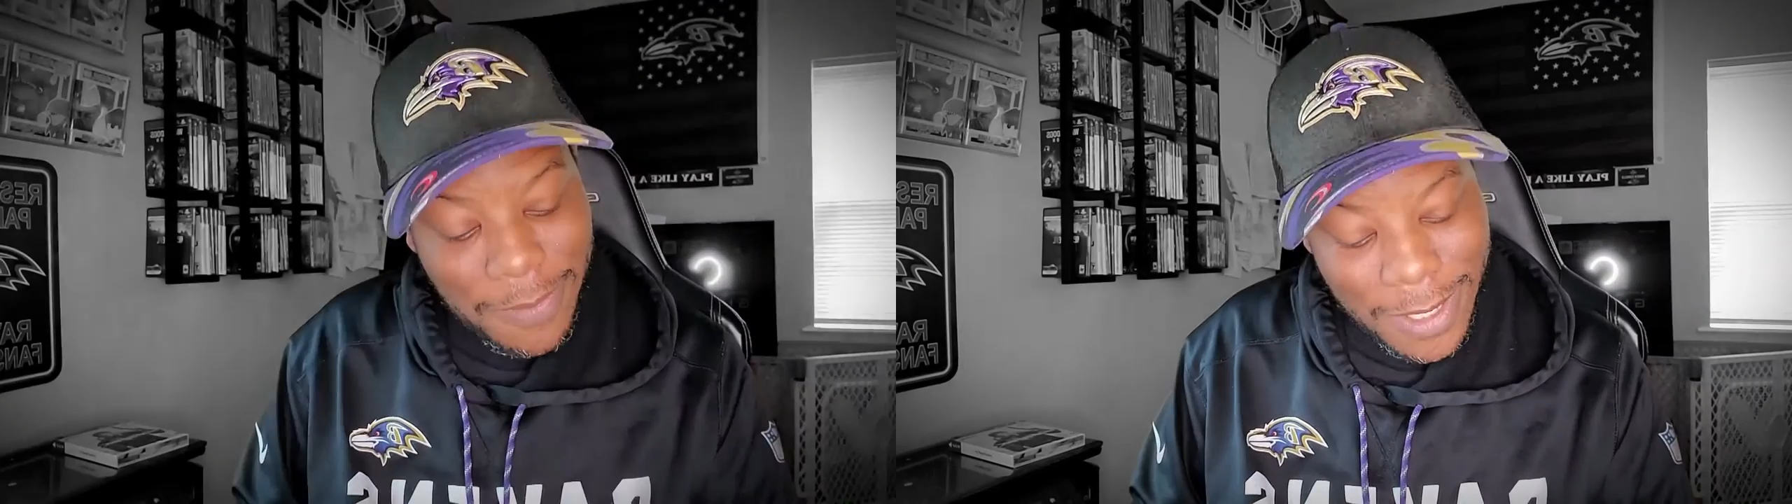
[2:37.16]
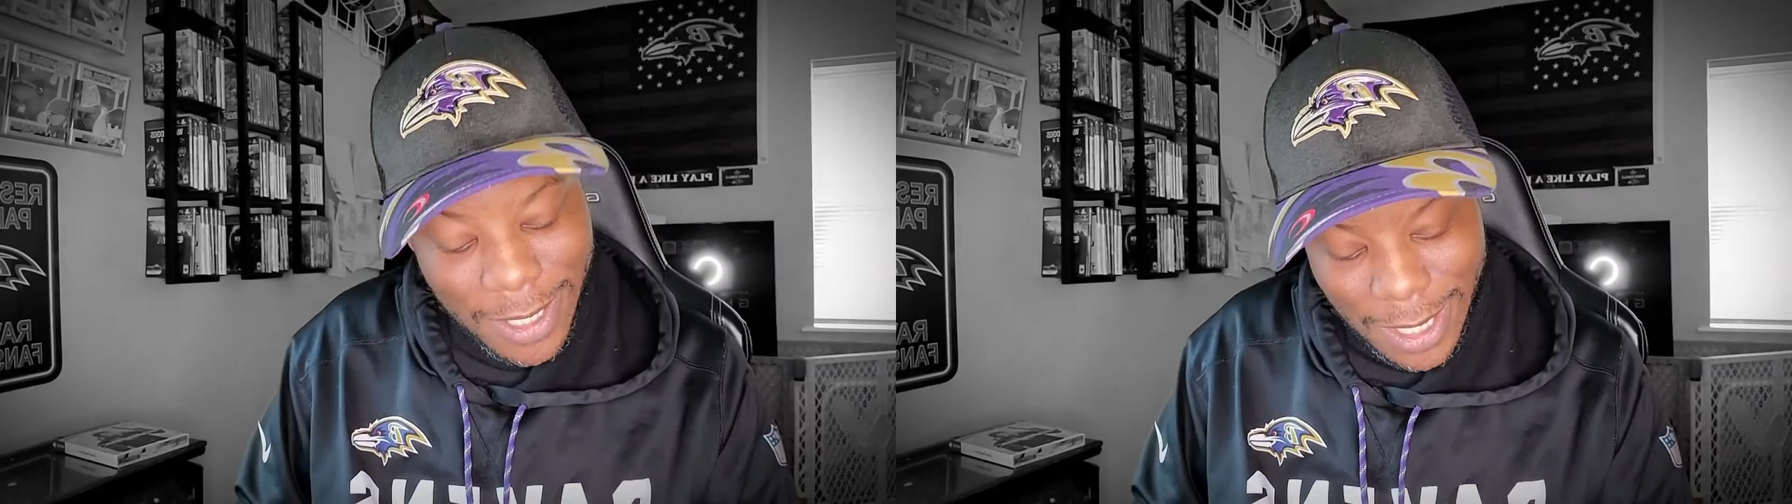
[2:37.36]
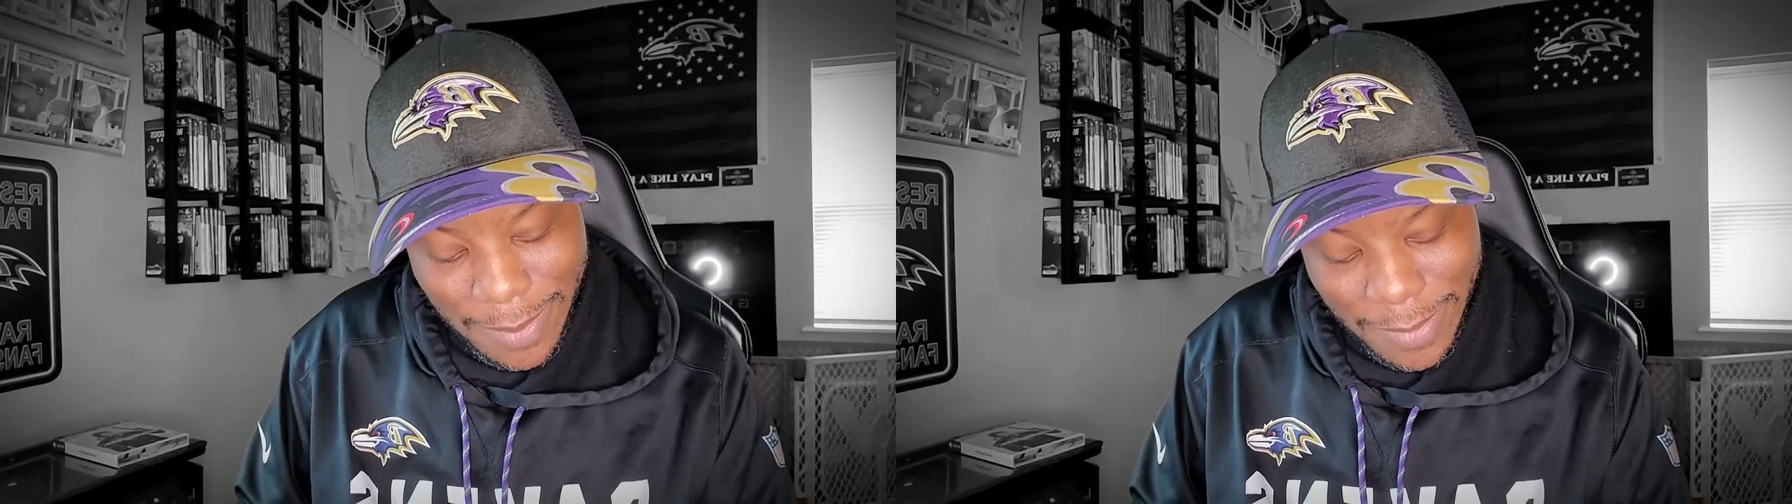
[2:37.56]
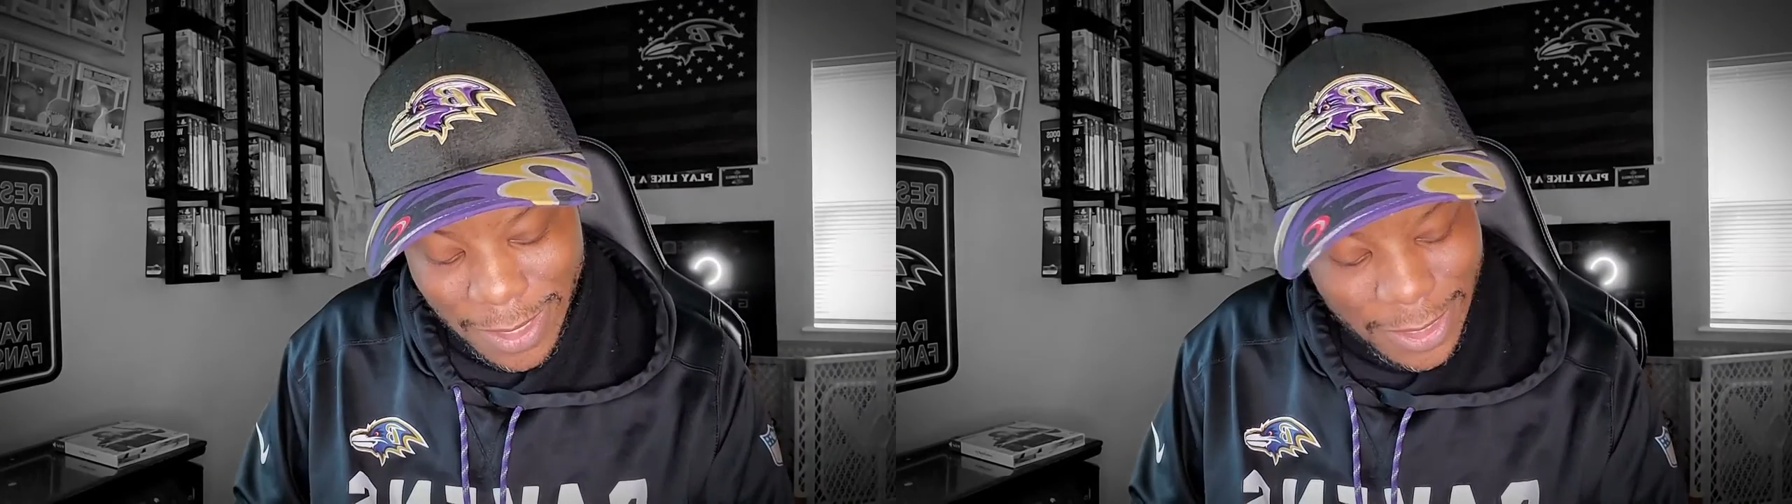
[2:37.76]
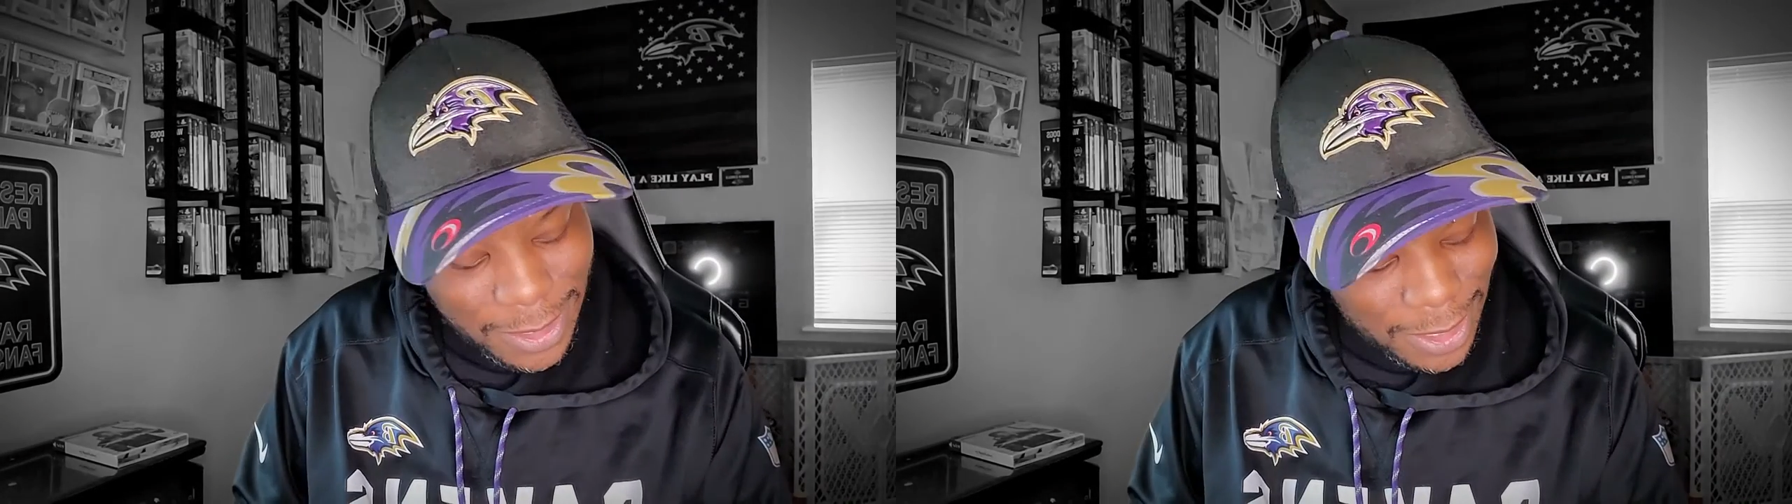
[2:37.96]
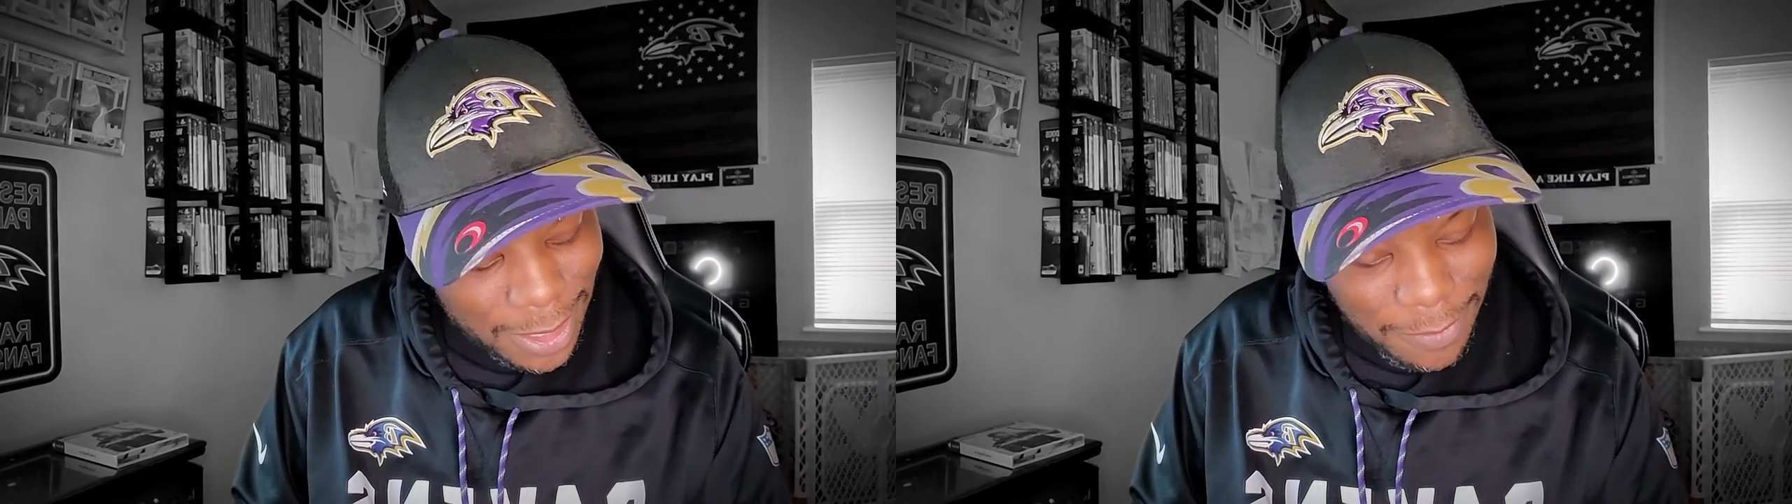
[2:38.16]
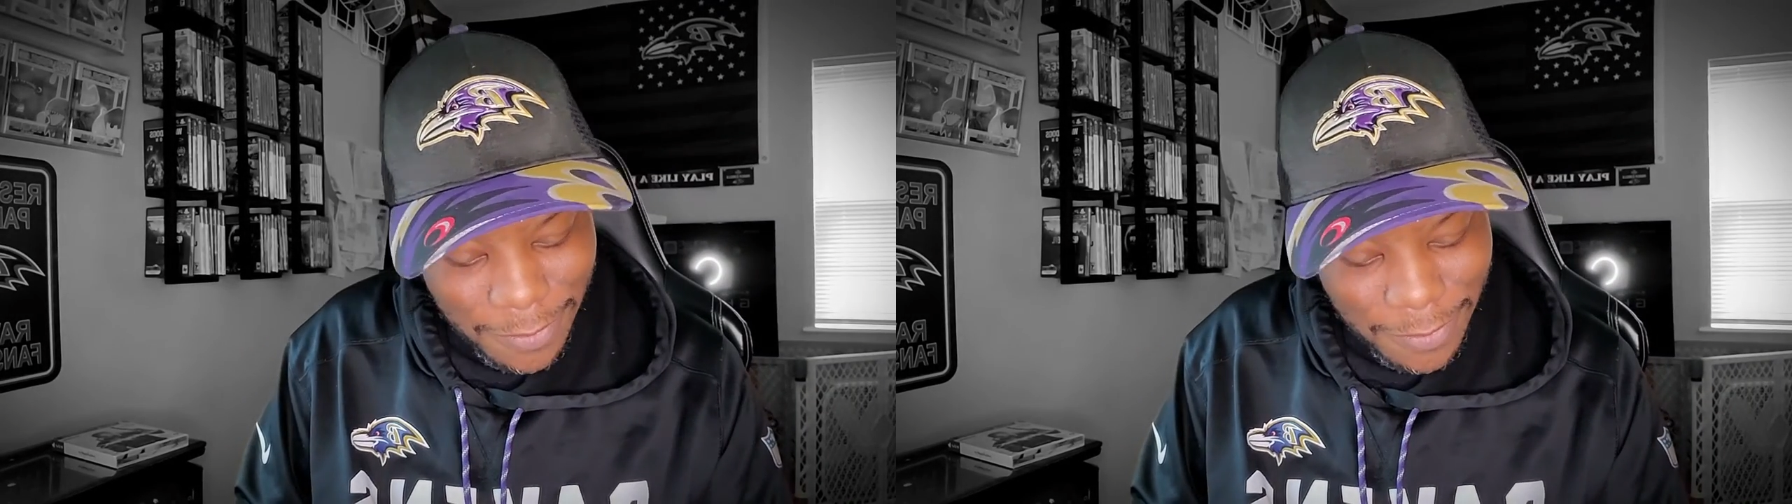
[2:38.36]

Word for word: one came out. The Chilling